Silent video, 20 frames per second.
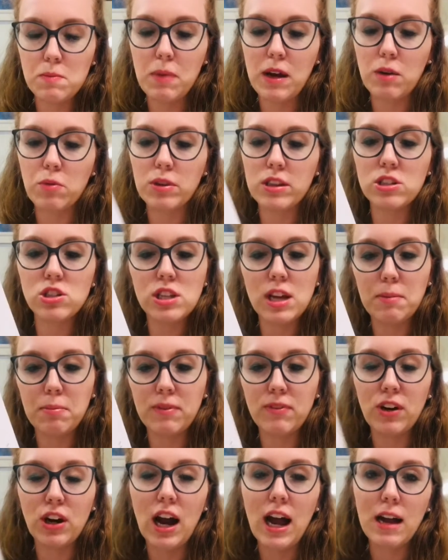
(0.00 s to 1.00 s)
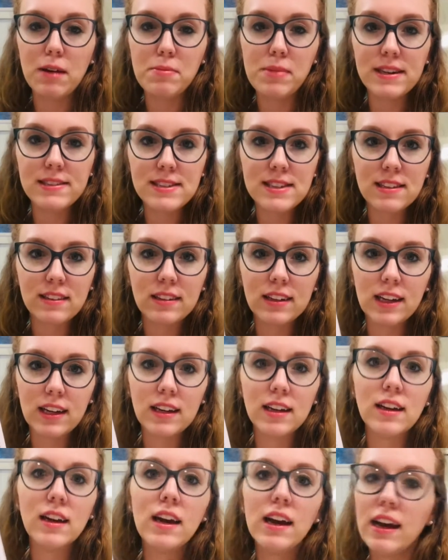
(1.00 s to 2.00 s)
to bend with the shape of your head
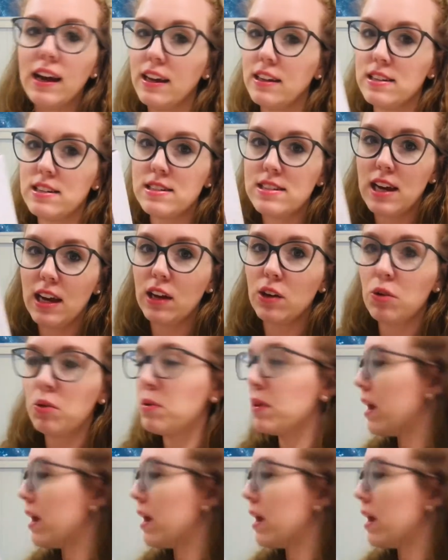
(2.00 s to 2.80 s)
basically and detangle